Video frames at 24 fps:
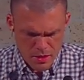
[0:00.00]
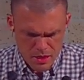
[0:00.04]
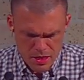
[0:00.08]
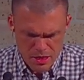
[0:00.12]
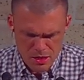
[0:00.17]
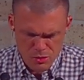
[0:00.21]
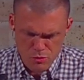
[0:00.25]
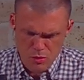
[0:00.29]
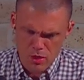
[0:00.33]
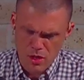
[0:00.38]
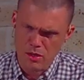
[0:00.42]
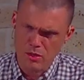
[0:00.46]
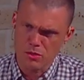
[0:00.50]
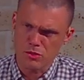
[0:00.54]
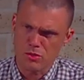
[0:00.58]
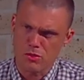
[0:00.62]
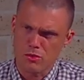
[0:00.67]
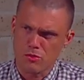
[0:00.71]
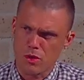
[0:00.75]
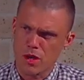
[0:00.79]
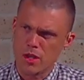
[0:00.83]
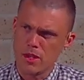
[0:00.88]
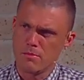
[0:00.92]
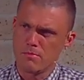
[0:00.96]
Israel's
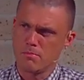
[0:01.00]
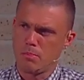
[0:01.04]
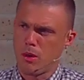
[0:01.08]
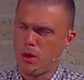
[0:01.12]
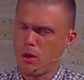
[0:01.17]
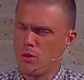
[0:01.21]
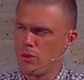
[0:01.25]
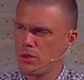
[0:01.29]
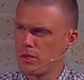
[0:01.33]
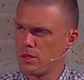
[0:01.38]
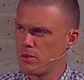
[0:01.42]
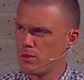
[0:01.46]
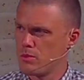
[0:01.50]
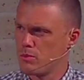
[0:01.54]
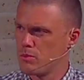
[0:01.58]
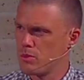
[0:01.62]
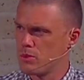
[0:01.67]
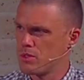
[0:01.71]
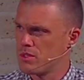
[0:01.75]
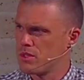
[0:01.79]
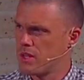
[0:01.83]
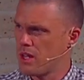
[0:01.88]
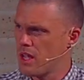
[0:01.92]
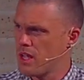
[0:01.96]
great poet
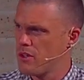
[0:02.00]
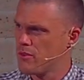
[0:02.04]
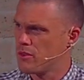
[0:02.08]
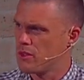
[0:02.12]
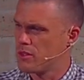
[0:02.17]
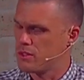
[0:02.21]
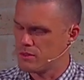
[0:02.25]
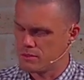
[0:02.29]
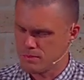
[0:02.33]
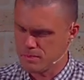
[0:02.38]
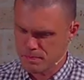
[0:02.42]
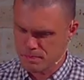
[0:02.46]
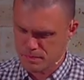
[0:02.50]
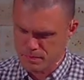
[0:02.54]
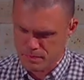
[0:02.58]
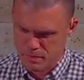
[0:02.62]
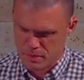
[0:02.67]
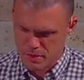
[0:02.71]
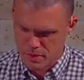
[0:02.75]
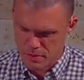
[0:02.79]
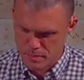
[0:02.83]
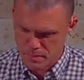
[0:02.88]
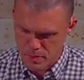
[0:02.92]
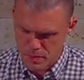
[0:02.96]
was David,
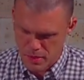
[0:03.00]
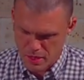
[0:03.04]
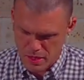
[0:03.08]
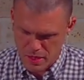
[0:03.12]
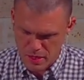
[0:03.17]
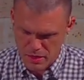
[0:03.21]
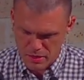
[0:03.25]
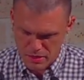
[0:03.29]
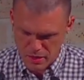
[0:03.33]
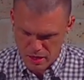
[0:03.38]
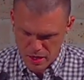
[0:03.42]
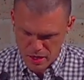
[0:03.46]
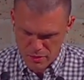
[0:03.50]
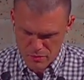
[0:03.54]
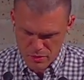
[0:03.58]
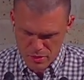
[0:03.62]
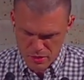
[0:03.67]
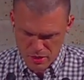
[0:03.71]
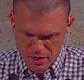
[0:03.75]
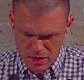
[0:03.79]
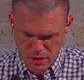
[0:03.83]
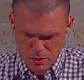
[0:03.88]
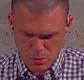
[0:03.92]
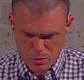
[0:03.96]
King
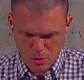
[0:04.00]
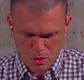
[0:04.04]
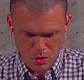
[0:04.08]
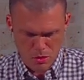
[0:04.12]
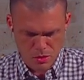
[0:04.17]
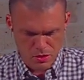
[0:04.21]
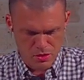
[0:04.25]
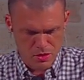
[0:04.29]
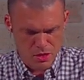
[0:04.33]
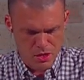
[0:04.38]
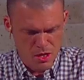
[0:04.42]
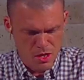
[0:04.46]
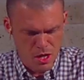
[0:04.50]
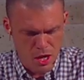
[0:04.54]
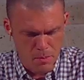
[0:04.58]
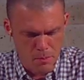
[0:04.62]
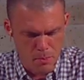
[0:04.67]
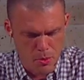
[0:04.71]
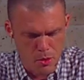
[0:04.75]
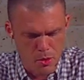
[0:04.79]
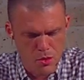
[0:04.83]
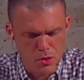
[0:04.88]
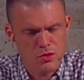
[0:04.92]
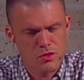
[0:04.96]
David. He was a
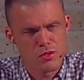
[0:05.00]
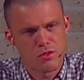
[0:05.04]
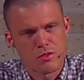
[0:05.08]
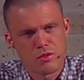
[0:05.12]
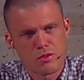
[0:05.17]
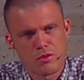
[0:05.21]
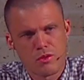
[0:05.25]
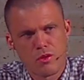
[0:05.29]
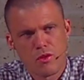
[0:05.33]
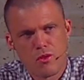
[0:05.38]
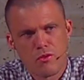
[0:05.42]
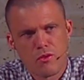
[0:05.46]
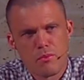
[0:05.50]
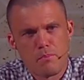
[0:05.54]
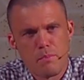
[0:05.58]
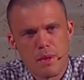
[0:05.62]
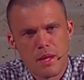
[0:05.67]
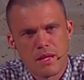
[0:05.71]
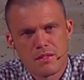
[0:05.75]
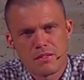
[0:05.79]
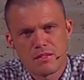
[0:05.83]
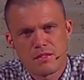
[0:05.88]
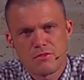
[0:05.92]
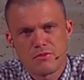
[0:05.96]
person of
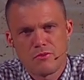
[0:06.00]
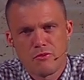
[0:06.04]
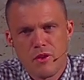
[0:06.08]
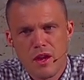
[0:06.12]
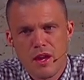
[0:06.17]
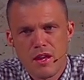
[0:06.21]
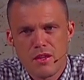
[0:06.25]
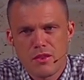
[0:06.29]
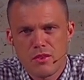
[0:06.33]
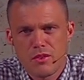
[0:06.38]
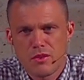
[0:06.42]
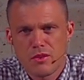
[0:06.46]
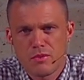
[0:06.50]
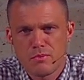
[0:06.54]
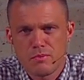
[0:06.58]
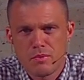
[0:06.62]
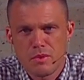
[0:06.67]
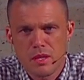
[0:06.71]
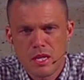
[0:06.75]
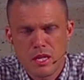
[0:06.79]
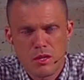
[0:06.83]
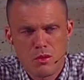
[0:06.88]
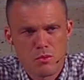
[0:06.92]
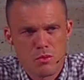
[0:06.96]
immense faith.
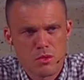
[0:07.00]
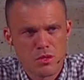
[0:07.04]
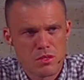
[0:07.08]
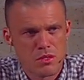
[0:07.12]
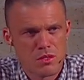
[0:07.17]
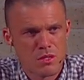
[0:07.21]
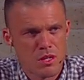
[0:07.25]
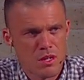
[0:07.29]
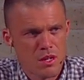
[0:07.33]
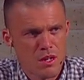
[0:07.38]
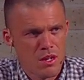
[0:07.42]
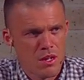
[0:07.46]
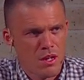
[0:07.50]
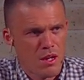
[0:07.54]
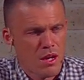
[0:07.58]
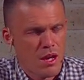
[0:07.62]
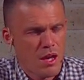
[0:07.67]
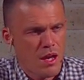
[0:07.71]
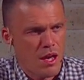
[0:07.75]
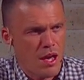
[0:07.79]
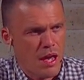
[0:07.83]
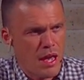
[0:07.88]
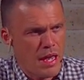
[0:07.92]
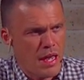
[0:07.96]

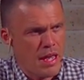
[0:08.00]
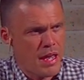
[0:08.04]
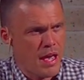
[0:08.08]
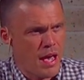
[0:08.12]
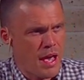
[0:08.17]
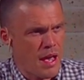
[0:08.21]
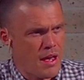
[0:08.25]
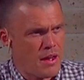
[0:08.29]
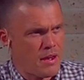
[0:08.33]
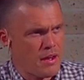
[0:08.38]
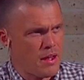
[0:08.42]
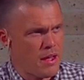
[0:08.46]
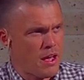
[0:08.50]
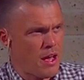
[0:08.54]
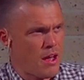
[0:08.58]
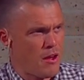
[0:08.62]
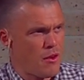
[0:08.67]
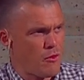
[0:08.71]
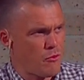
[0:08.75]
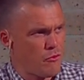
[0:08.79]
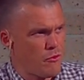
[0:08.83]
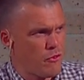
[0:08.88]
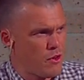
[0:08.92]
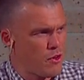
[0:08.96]
He had
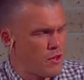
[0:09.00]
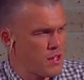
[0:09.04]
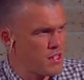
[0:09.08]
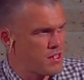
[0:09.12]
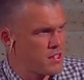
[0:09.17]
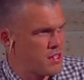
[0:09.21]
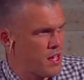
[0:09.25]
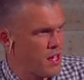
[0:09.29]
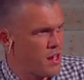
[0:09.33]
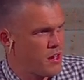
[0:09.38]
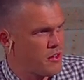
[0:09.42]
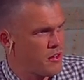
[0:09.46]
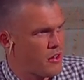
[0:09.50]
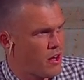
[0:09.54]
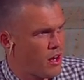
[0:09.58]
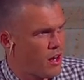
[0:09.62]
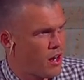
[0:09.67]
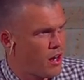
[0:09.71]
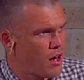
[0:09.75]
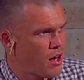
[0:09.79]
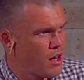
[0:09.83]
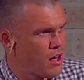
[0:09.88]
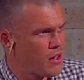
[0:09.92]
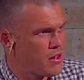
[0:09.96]
a very tender
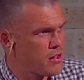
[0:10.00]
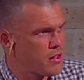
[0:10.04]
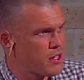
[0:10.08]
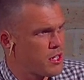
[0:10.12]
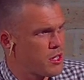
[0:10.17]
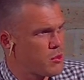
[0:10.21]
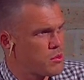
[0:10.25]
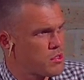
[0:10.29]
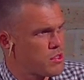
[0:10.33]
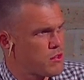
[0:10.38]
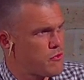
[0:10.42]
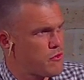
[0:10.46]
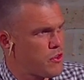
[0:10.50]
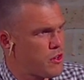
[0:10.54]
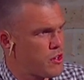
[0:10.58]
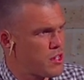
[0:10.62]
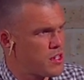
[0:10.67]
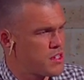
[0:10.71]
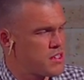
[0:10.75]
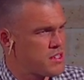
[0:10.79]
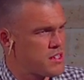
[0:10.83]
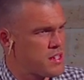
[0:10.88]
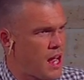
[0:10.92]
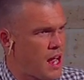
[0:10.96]
heart. He was a very
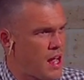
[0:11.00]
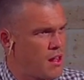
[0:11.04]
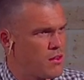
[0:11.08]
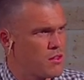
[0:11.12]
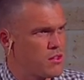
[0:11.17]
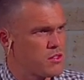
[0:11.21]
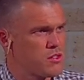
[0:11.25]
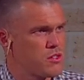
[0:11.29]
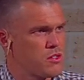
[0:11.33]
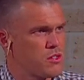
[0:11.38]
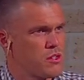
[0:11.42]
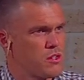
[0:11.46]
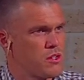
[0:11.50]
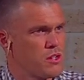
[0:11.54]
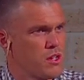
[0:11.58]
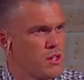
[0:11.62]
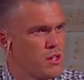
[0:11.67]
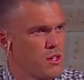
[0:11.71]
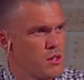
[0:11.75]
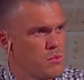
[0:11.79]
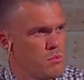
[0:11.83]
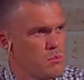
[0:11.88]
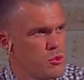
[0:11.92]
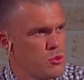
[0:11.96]
talented
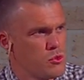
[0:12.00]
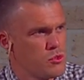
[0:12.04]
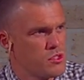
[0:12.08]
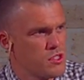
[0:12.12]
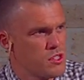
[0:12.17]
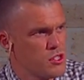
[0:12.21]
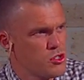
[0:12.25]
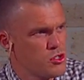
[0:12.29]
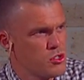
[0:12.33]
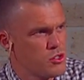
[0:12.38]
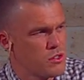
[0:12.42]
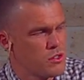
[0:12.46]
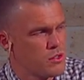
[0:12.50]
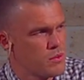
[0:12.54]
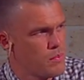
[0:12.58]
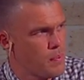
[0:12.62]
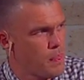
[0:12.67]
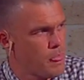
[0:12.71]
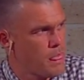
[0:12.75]
musician.